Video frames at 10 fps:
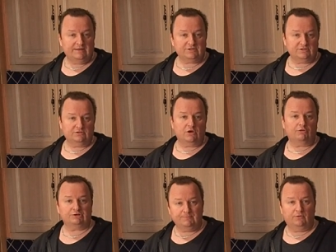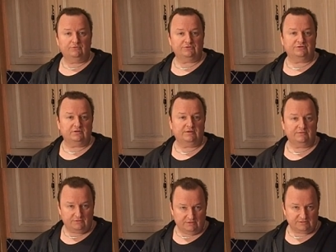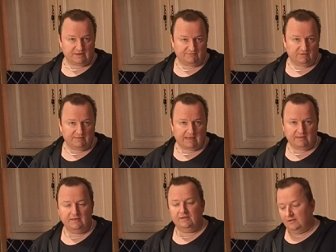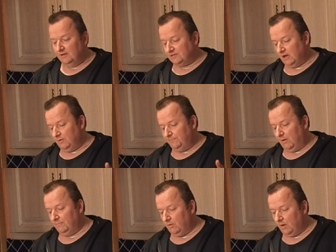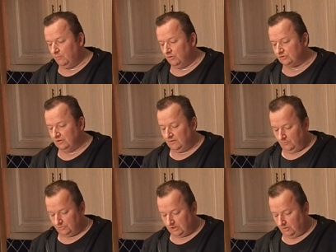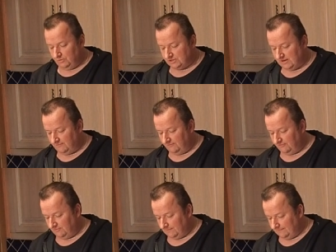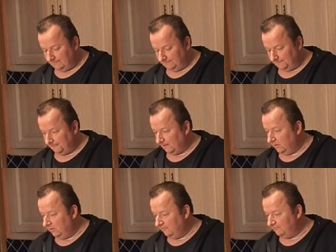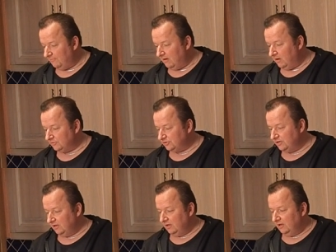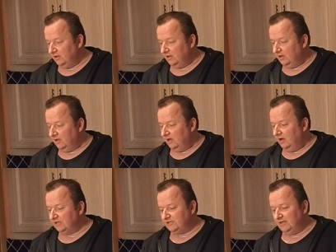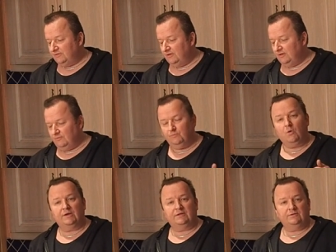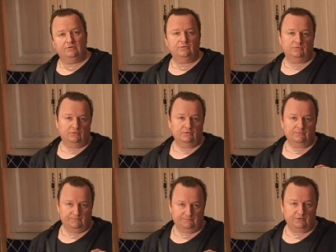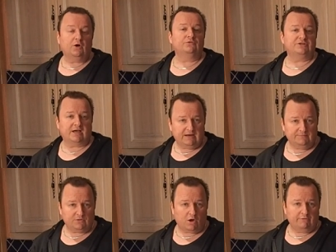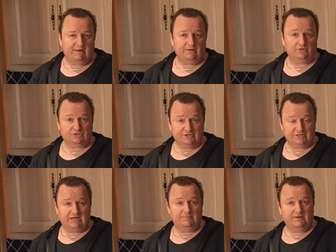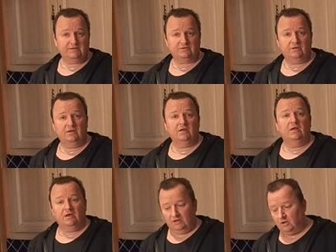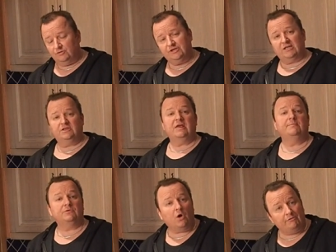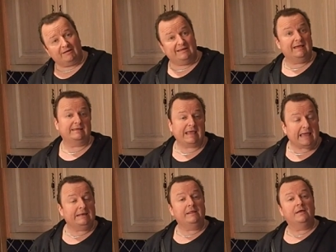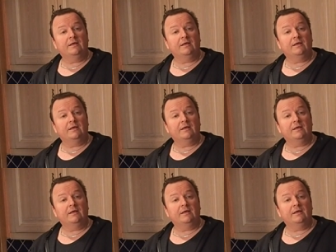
letters and correspondence and stuff like that. So bottom line was that on the 7th of March, I said that why didn't you contact them directly, because she's telling me to contact them directly again.